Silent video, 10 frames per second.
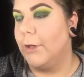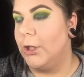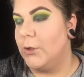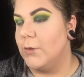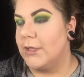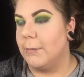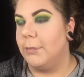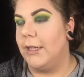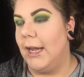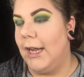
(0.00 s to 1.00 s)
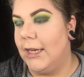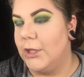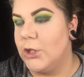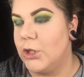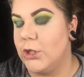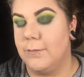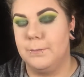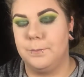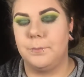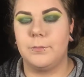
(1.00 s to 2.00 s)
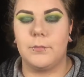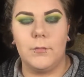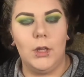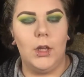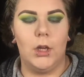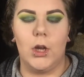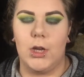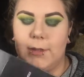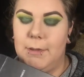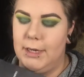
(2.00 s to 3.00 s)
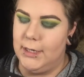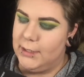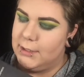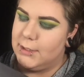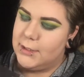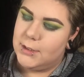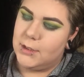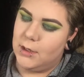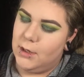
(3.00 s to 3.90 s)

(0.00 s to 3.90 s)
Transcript: going to use the BH Cosmetics